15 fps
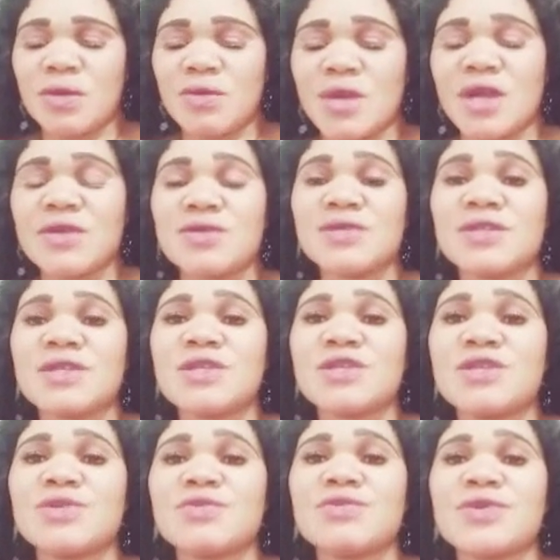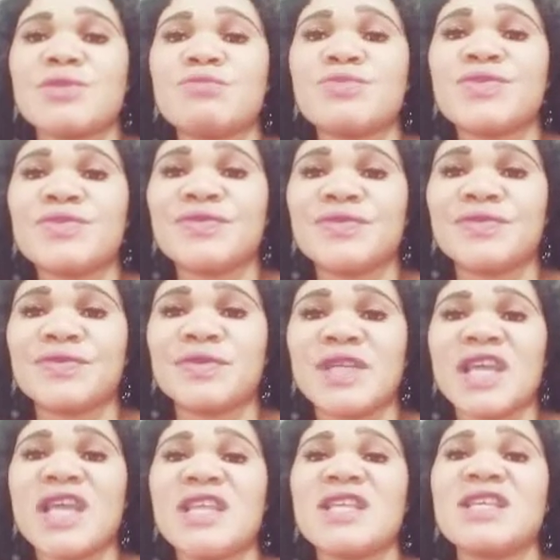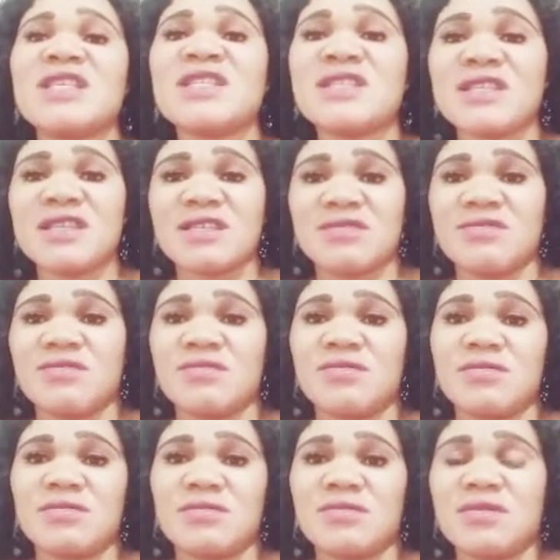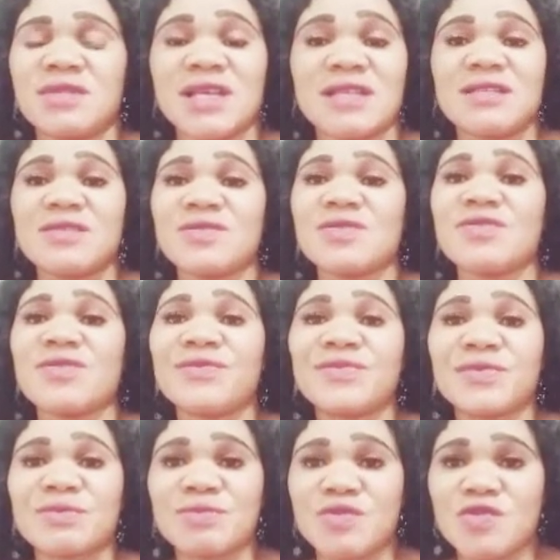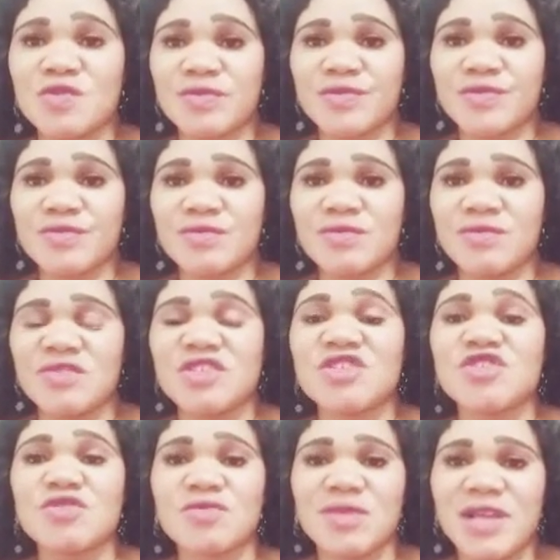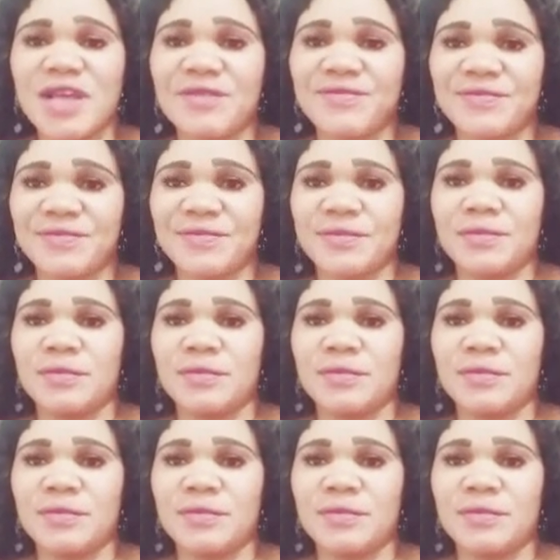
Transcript: You are using it to remove anything that is not from God in your life.